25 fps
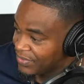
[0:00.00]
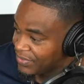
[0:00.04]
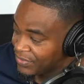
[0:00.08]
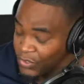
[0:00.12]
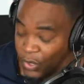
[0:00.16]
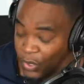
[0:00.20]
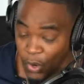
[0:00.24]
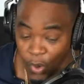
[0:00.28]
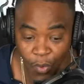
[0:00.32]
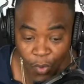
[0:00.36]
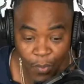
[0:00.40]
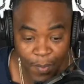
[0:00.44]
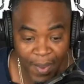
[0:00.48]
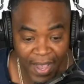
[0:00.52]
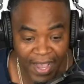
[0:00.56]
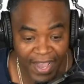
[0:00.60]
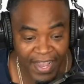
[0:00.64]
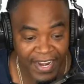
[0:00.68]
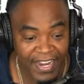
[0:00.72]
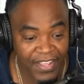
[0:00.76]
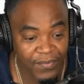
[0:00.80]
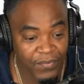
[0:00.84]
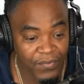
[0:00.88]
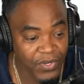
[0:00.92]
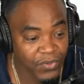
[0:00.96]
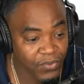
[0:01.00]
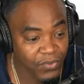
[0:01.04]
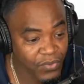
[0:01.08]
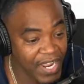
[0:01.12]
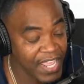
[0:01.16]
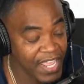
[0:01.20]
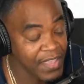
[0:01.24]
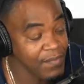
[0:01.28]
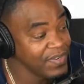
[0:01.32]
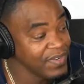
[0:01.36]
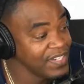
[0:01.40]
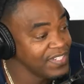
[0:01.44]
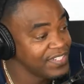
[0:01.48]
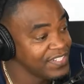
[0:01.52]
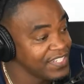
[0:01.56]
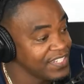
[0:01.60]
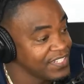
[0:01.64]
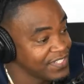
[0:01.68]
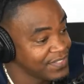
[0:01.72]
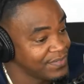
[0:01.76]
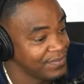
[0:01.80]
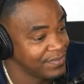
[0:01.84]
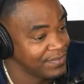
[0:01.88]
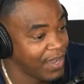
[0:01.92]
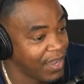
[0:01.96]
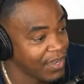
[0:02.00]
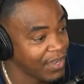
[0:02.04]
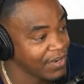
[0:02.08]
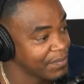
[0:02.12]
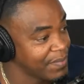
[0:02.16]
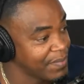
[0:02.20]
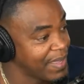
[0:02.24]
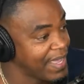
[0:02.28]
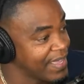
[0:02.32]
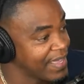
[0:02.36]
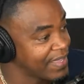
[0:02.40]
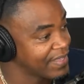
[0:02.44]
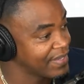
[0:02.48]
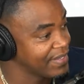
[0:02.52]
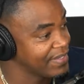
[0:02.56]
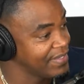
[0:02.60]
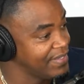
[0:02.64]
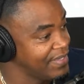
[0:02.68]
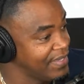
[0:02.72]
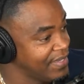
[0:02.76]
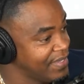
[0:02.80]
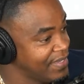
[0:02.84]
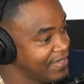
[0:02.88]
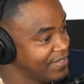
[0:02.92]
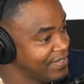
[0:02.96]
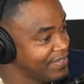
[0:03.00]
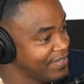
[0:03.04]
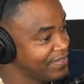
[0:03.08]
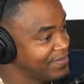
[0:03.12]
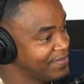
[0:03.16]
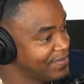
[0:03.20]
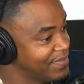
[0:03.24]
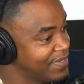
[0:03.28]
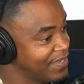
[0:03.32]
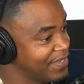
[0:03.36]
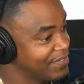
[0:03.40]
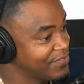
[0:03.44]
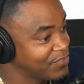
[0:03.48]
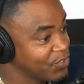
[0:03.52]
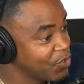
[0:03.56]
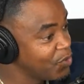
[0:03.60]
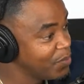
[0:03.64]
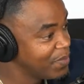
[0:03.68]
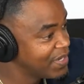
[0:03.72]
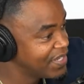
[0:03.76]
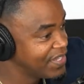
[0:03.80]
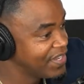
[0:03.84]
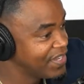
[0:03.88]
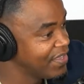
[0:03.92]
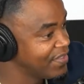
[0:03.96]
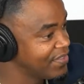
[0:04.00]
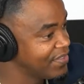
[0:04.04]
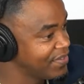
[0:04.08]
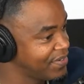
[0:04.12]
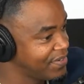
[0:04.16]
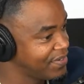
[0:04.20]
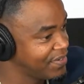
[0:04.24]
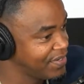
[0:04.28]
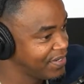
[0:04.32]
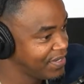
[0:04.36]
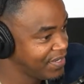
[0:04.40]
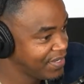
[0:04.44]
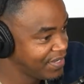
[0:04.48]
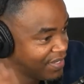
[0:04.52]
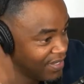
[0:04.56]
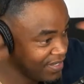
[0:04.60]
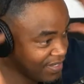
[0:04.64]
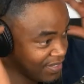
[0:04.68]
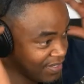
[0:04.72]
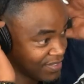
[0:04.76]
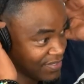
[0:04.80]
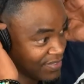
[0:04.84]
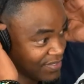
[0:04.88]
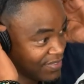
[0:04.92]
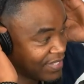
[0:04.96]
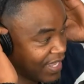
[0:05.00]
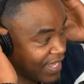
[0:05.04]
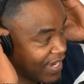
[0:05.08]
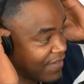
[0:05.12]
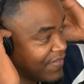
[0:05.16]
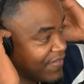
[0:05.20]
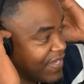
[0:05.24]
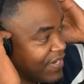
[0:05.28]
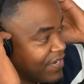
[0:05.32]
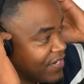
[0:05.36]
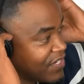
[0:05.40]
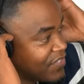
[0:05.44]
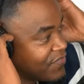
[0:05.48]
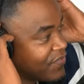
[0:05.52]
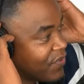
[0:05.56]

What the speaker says: Nobody would run. He would just automatically assume another set of years